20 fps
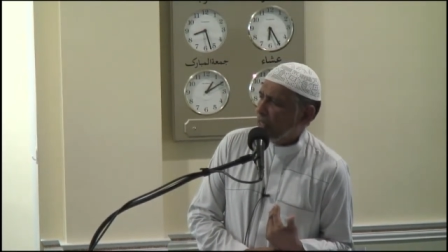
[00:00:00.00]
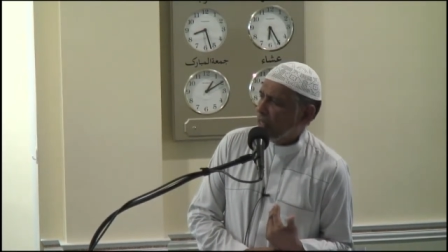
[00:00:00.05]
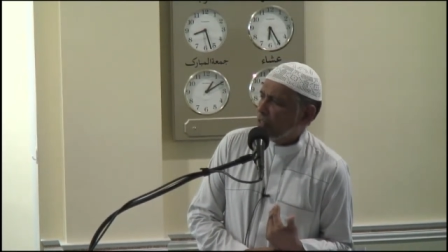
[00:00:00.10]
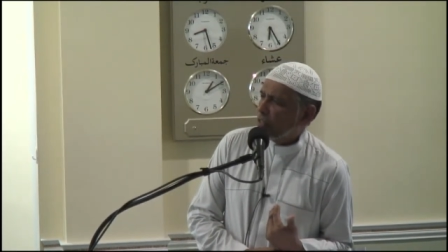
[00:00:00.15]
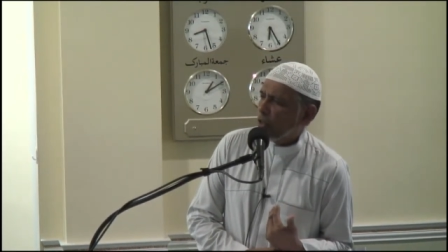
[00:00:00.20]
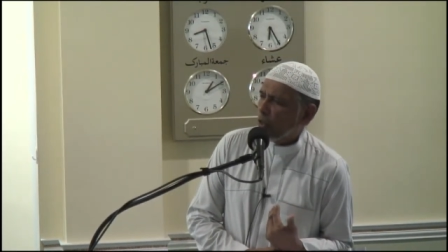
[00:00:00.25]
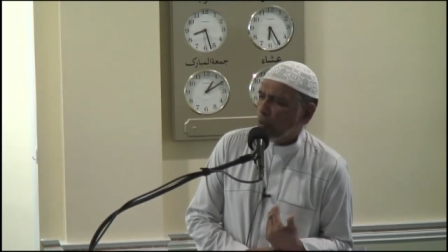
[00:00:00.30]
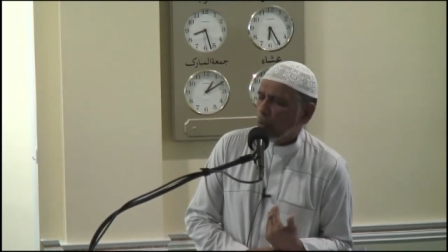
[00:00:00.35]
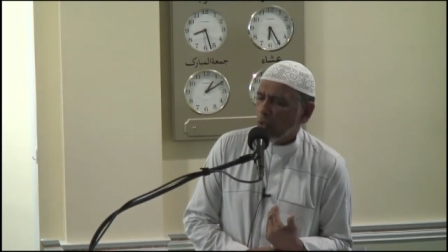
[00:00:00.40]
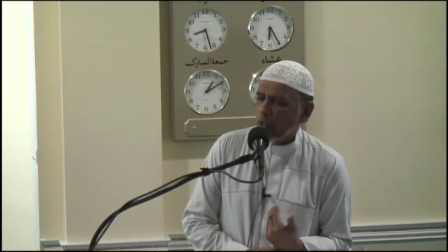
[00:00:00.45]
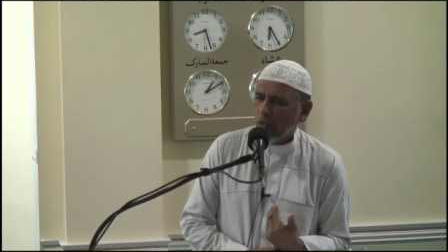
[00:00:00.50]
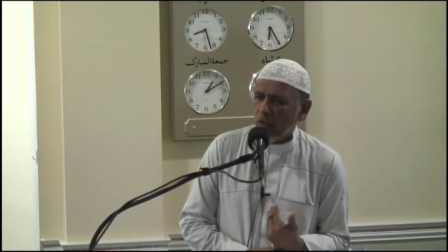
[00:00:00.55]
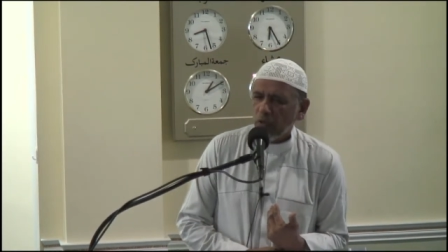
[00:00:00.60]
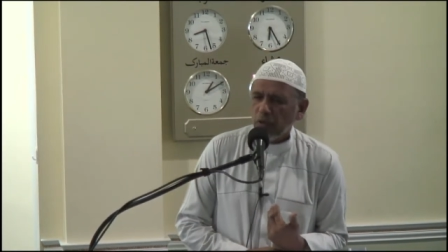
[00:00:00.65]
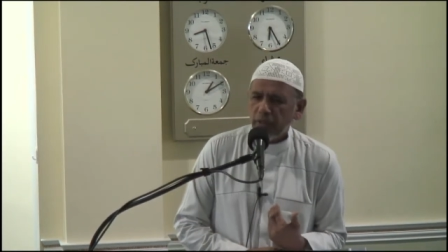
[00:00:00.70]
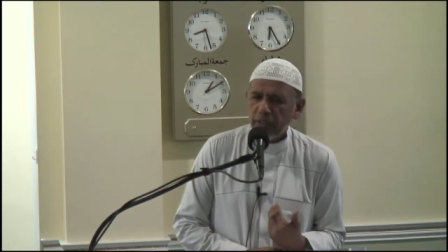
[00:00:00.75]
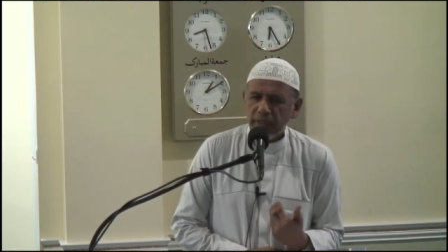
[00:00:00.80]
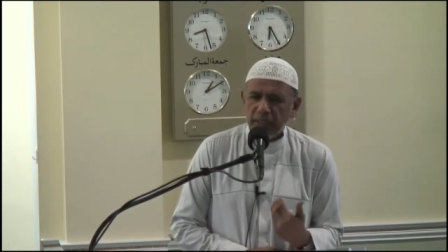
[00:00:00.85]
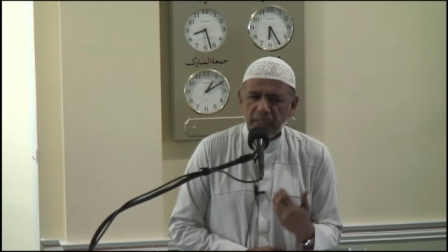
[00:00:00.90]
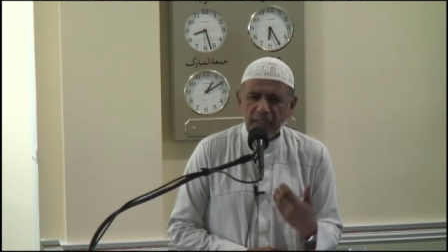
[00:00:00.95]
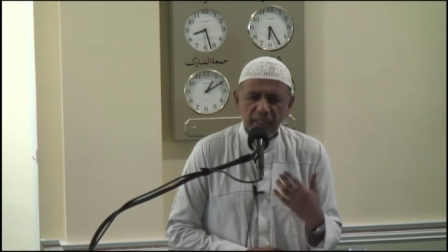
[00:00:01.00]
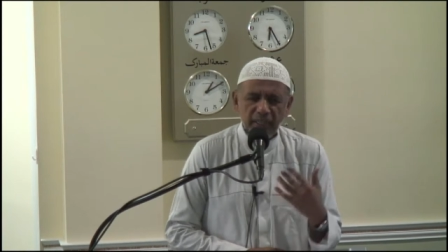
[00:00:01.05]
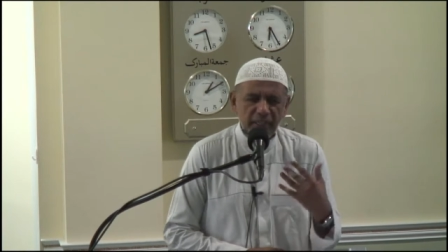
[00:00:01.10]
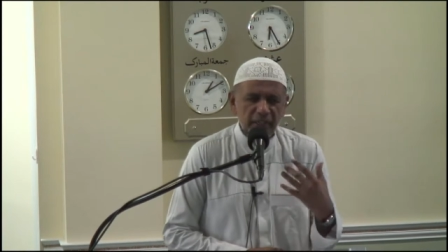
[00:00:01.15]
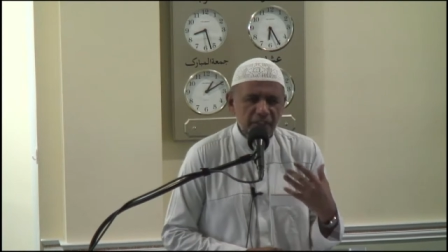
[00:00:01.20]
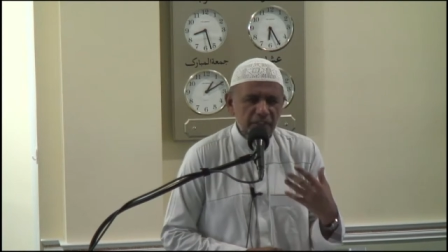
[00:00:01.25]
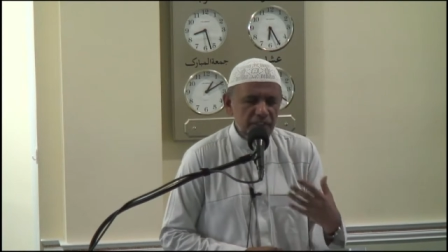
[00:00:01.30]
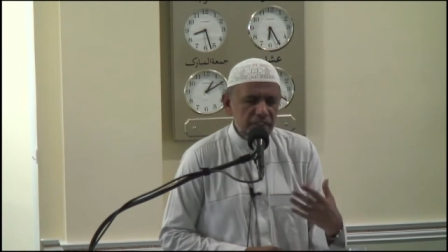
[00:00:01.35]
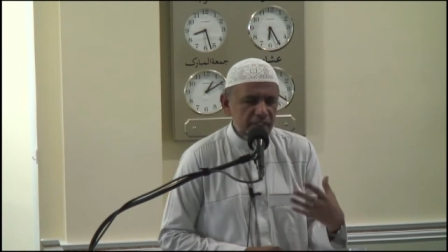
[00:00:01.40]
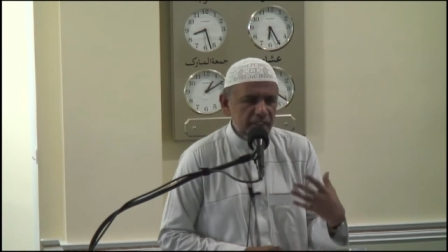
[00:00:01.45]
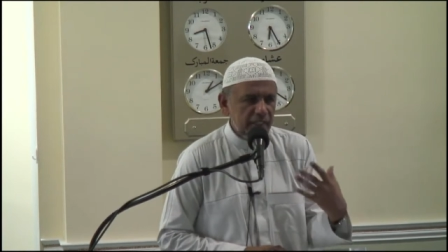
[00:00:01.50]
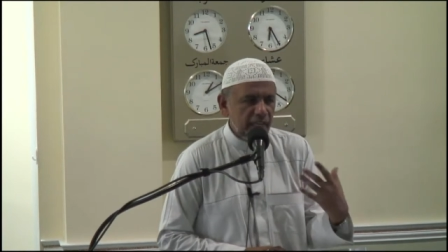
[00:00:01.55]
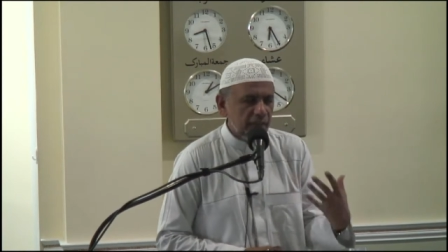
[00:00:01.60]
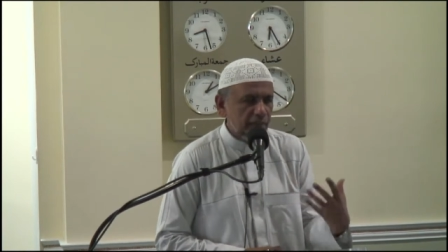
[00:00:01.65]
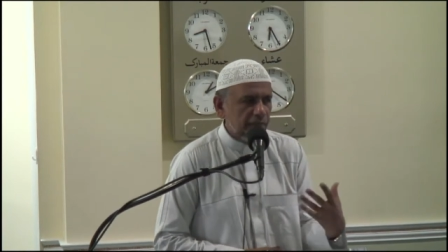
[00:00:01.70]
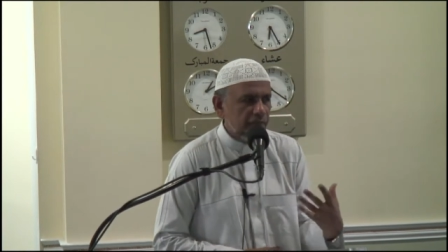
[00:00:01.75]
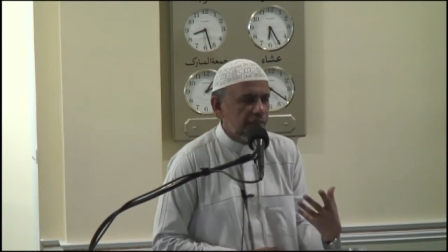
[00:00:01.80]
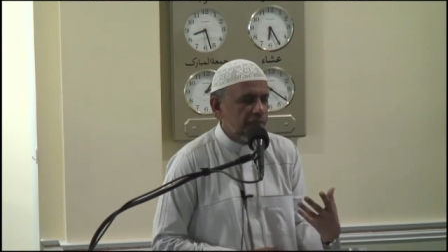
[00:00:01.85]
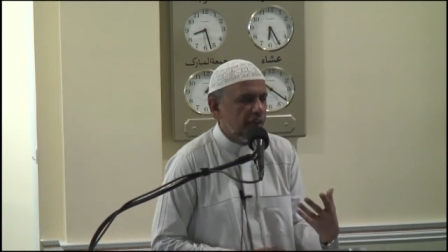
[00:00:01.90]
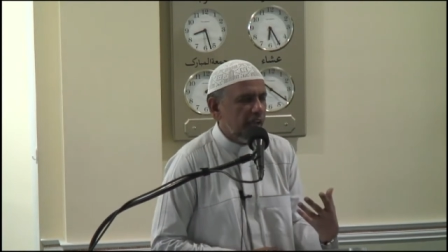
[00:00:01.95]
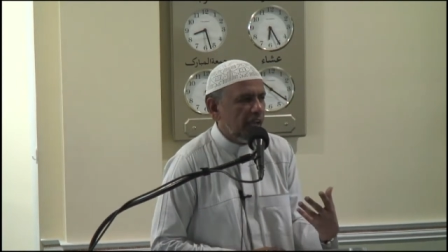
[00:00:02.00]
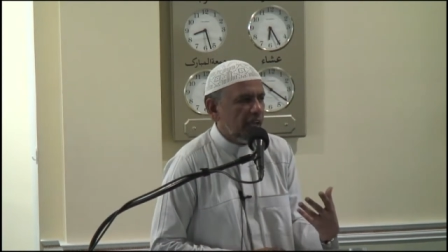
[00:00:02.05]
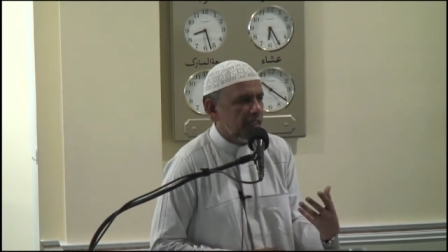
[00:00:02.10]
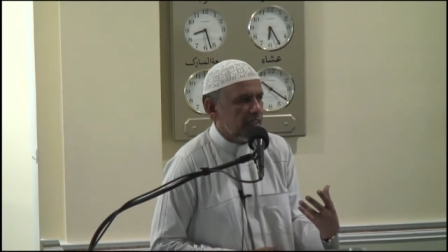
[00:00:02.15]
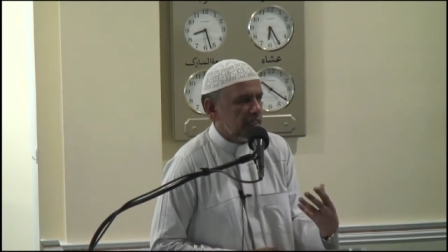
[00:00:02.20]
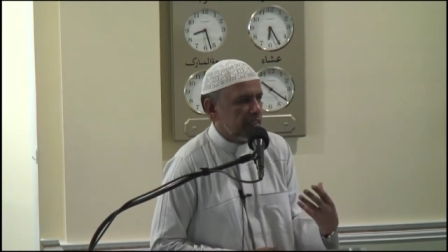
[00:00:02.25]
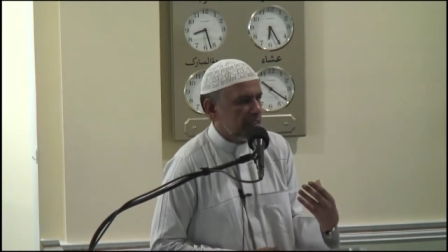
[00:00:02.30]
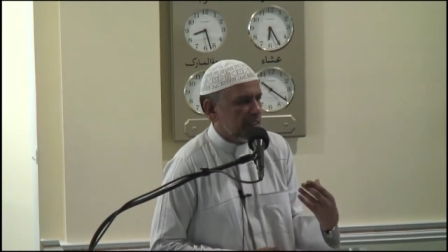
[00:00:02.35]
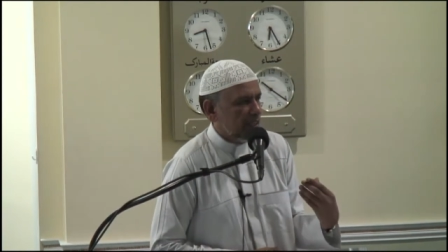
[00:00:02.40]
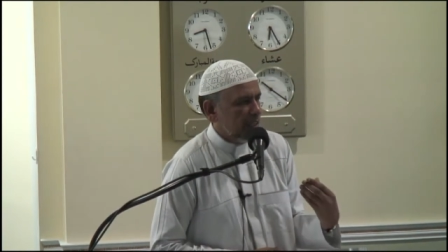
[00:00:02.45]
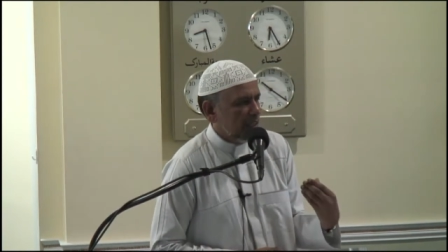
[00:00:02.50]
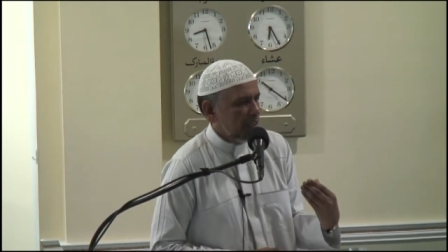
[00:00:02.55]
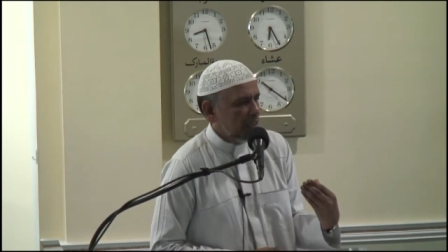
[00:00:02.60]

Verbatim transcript: is our Lord and they are steadfast,